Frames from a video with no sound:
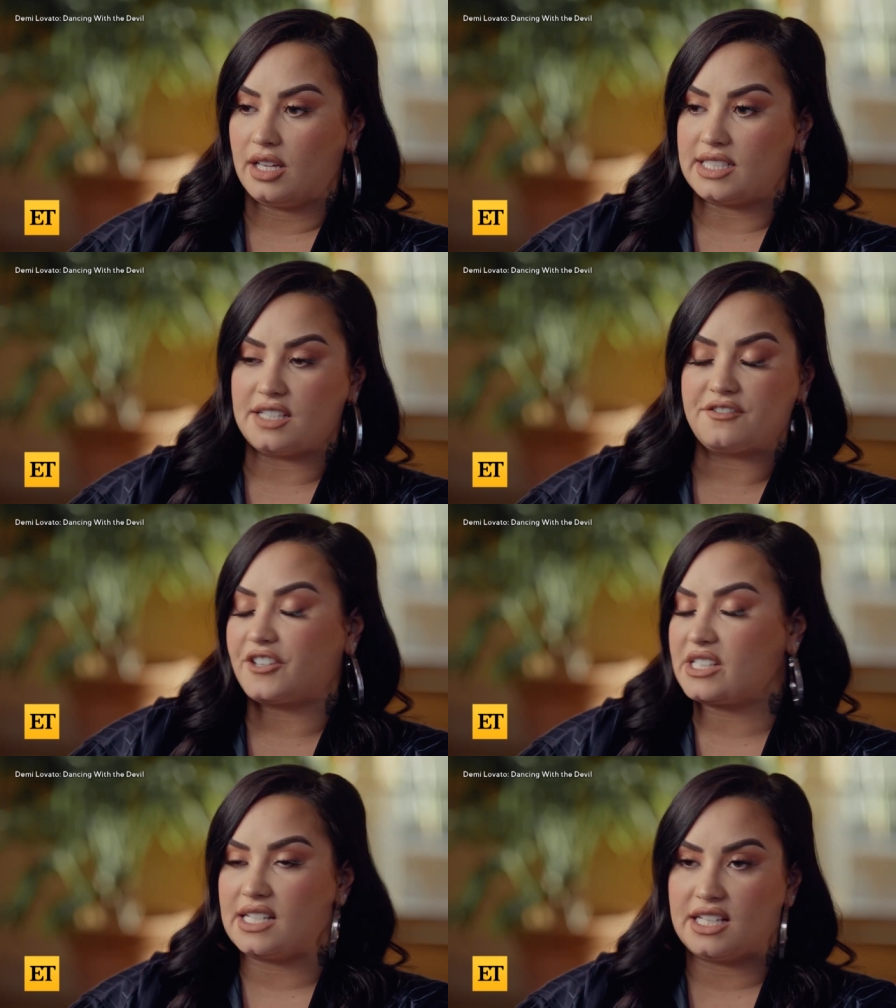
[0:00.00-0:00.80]
it didn't
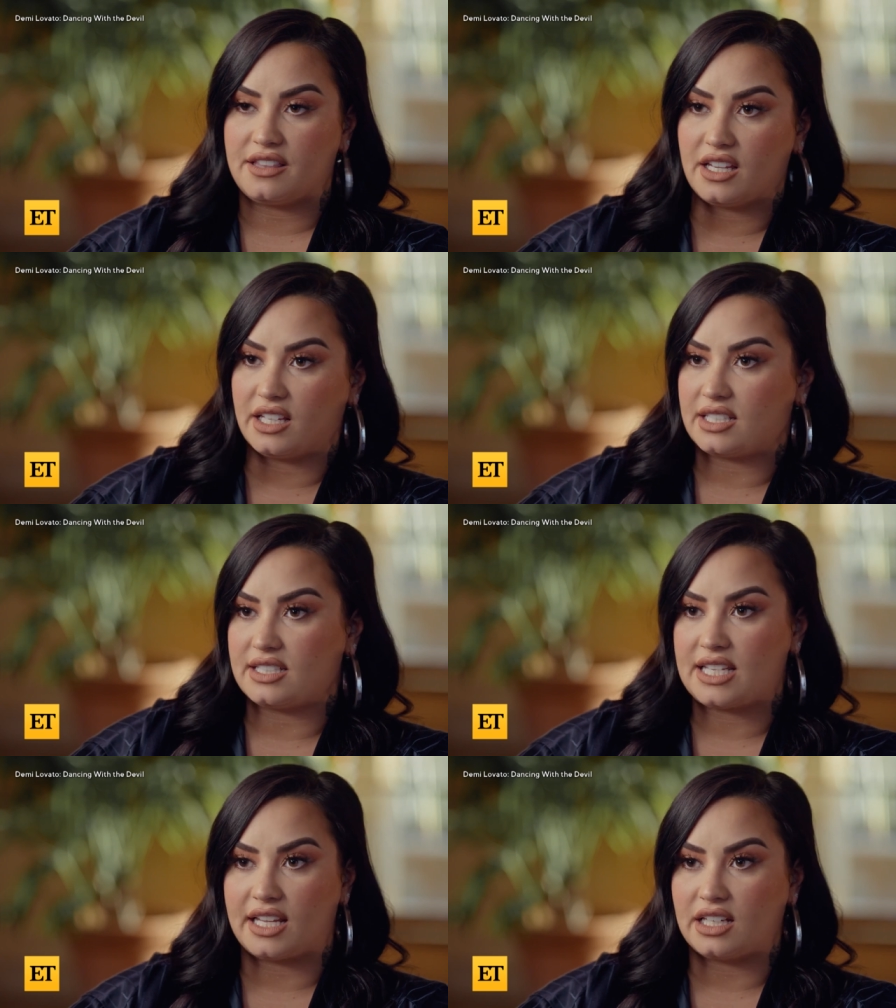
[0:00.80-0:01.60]
fix anything, it
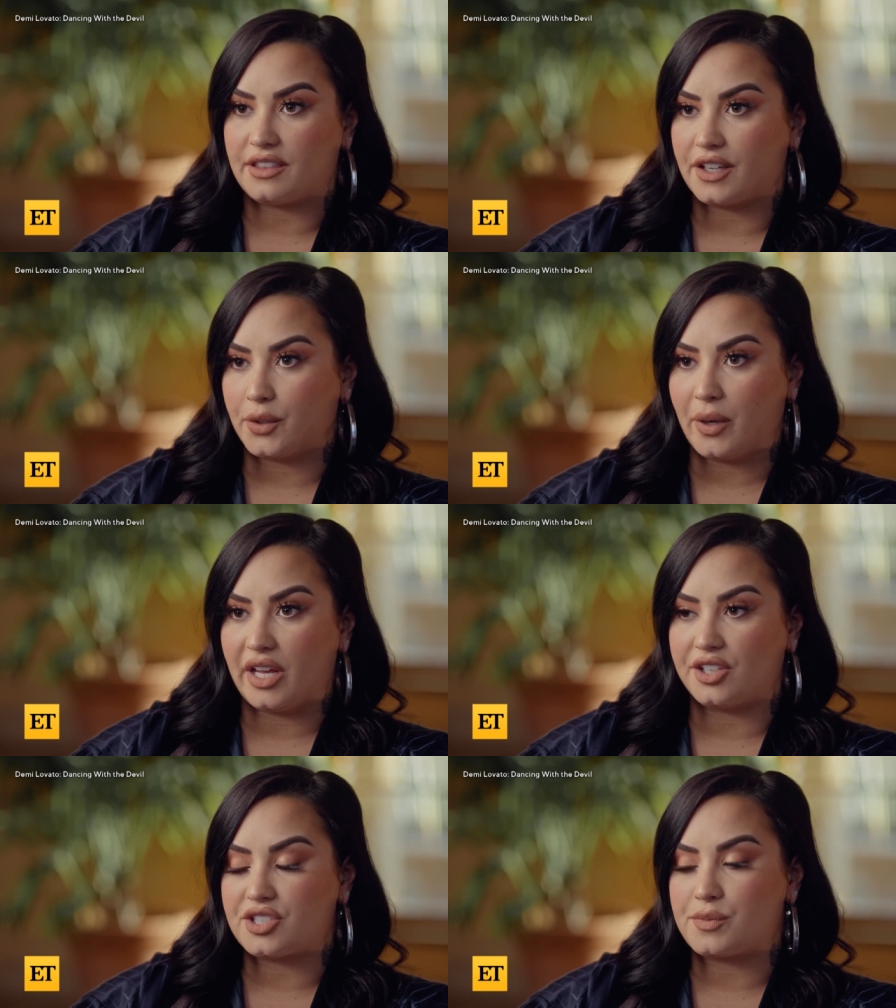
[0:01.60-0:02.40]
didn't take anything
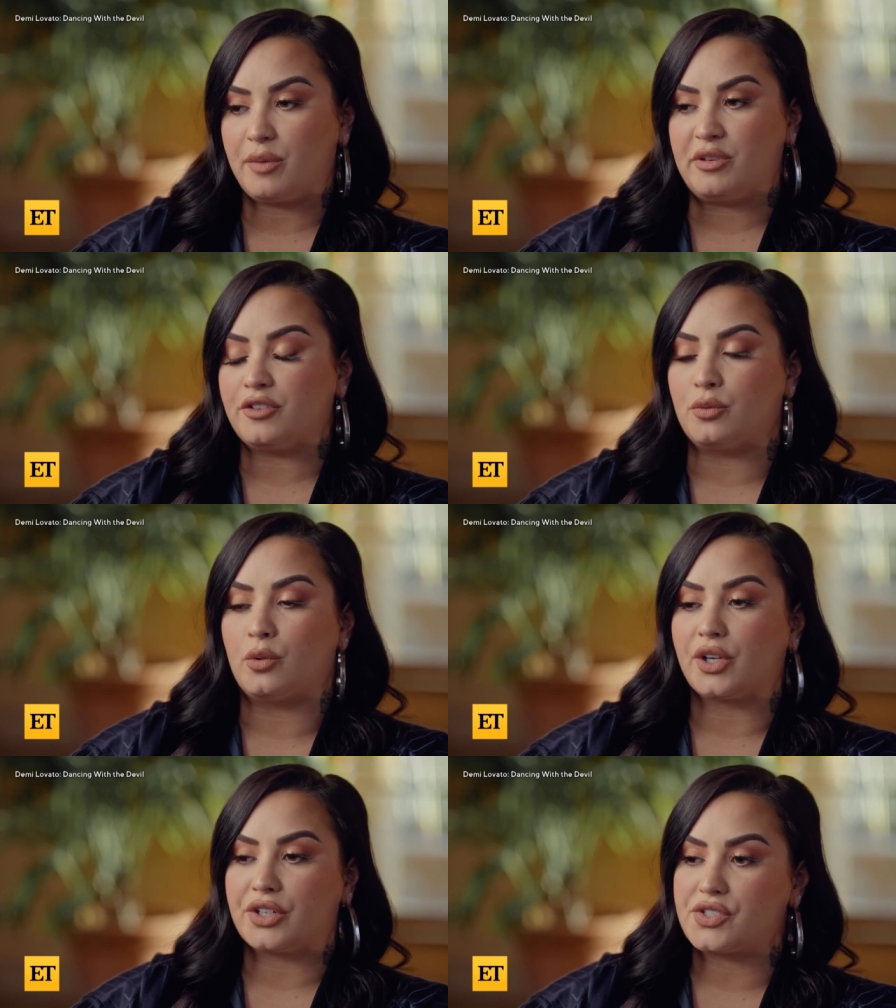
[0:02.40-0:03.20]
away, it just made me feel
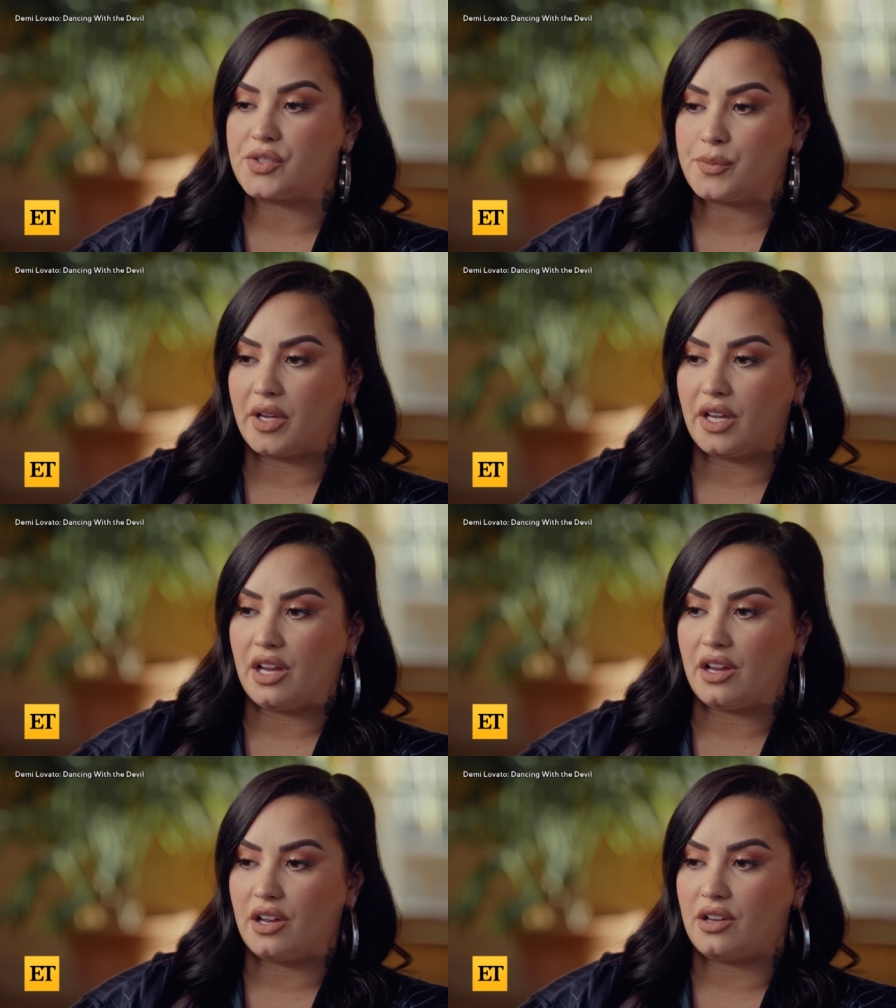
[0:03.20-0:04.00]
worse,
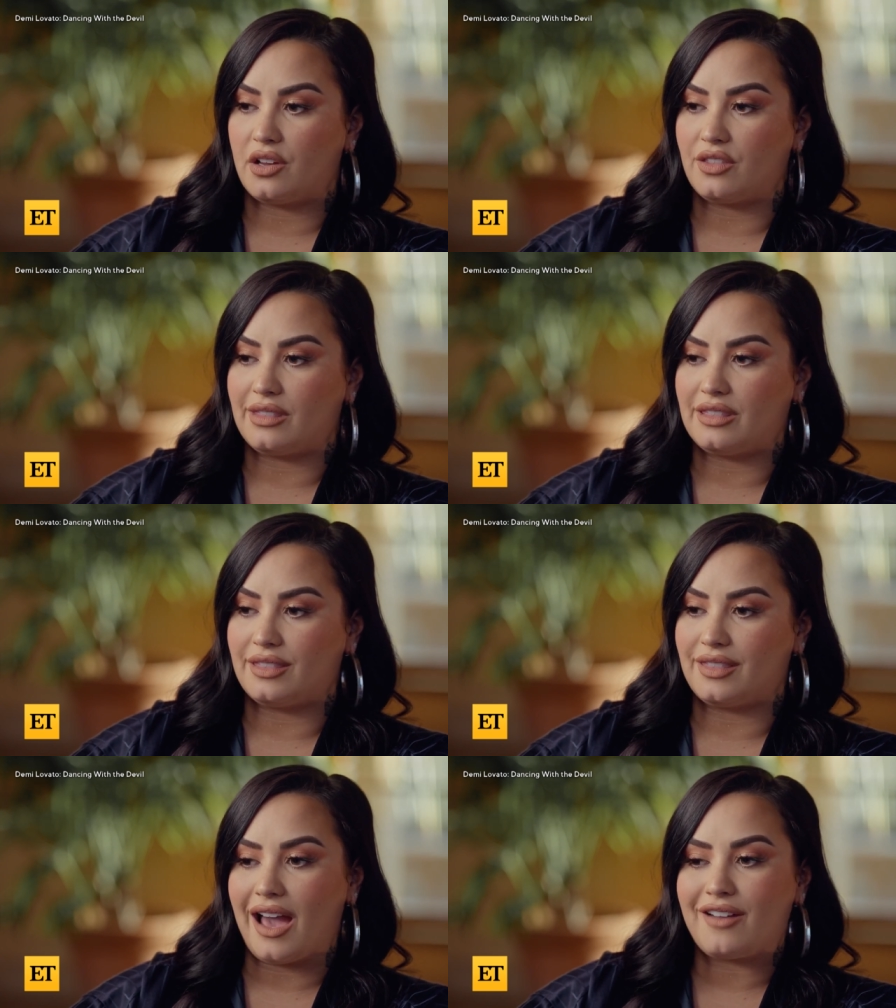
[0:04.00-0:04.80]
but
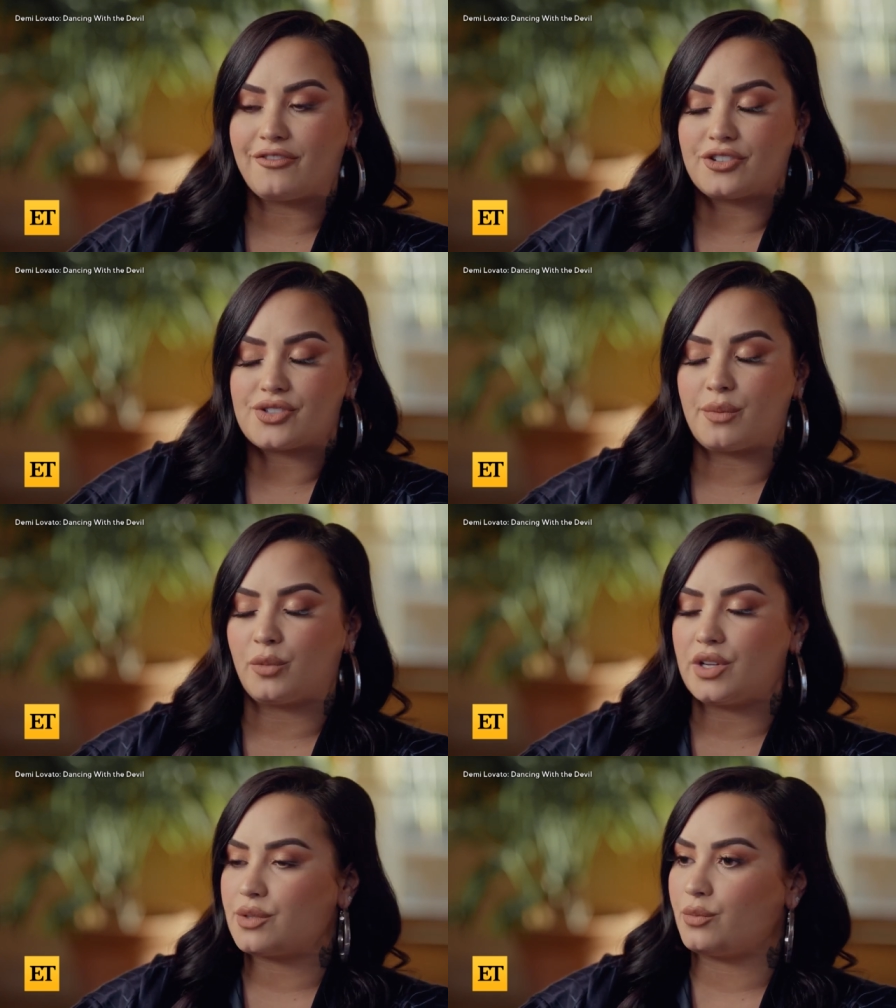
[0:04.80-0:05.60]
that for
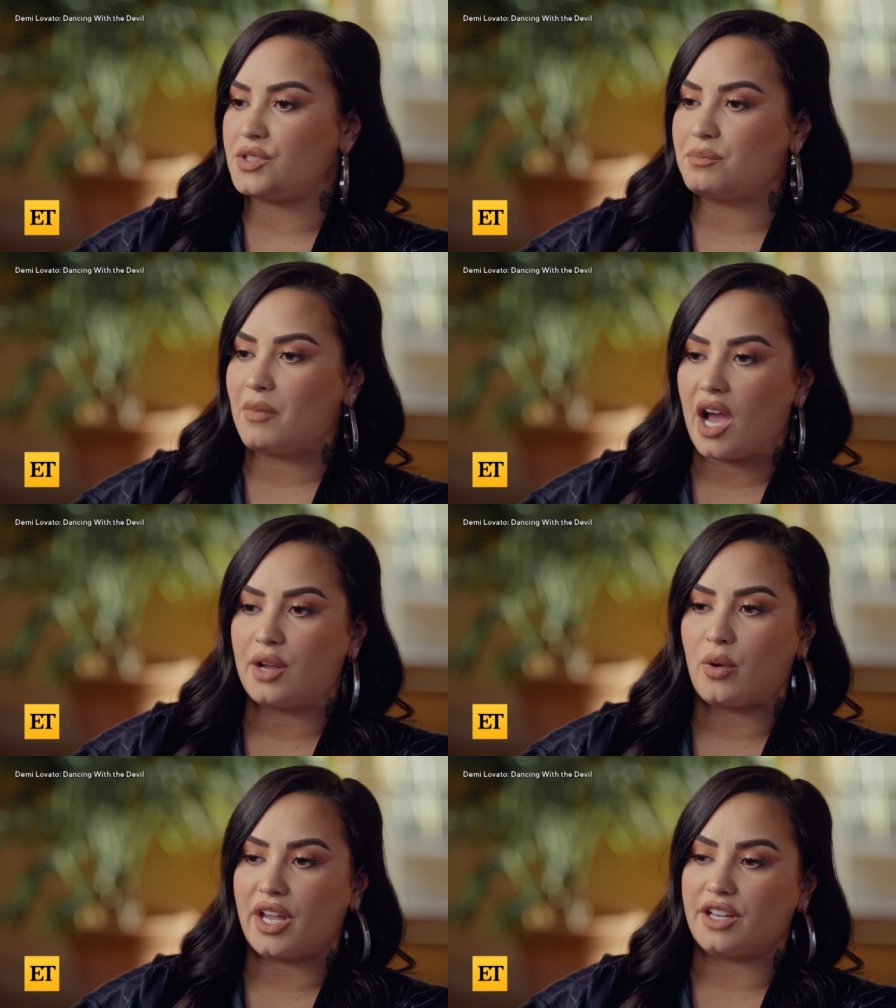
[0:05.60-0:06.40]
some reason was
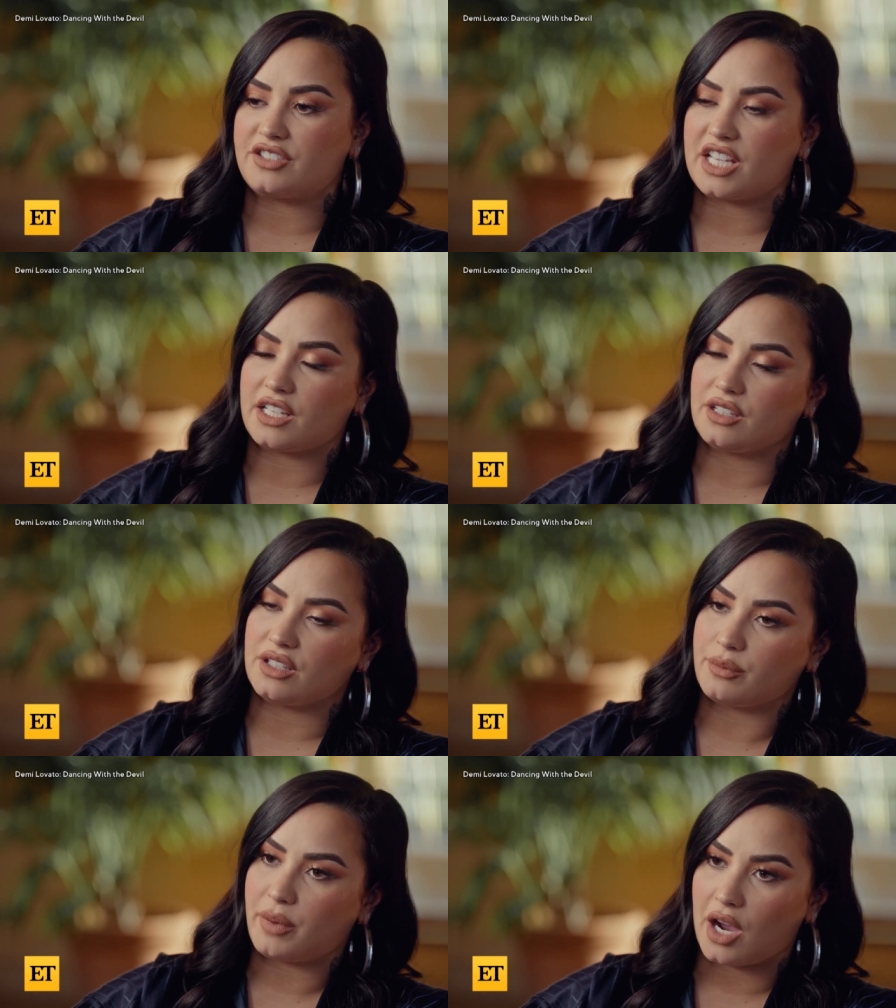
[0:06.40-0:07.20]
my way of taking
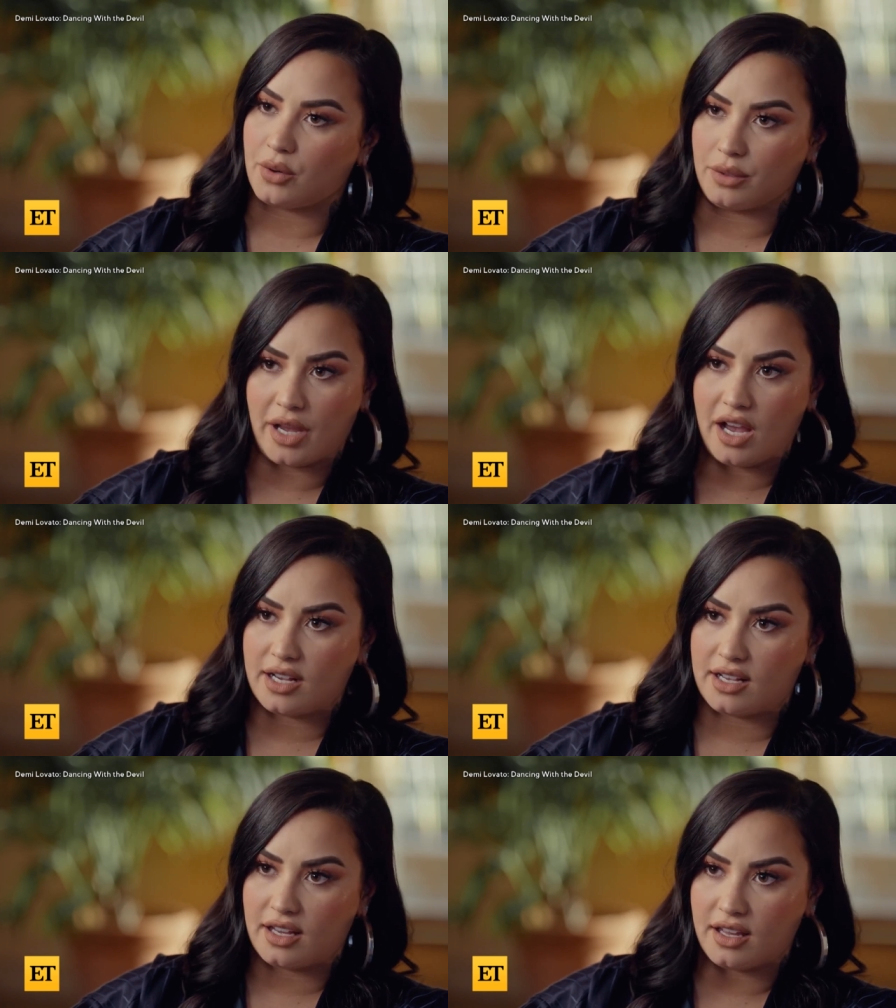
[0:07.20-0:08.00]
the power
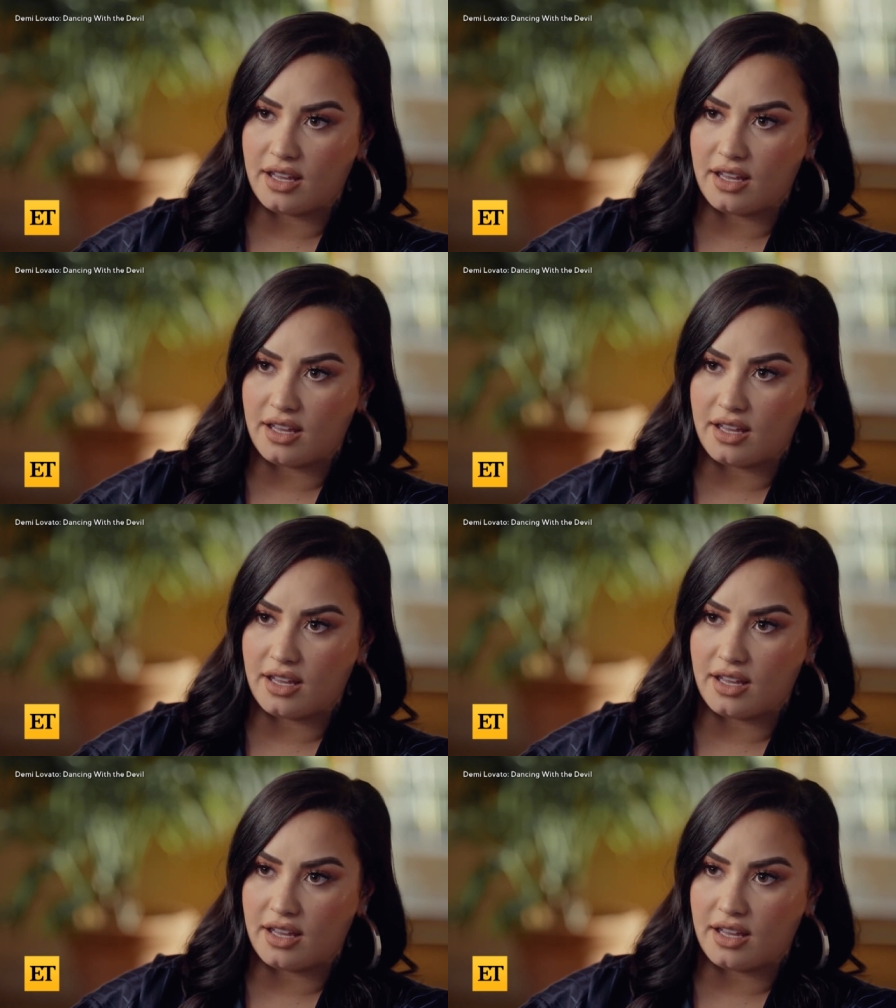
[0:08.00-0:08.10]
back.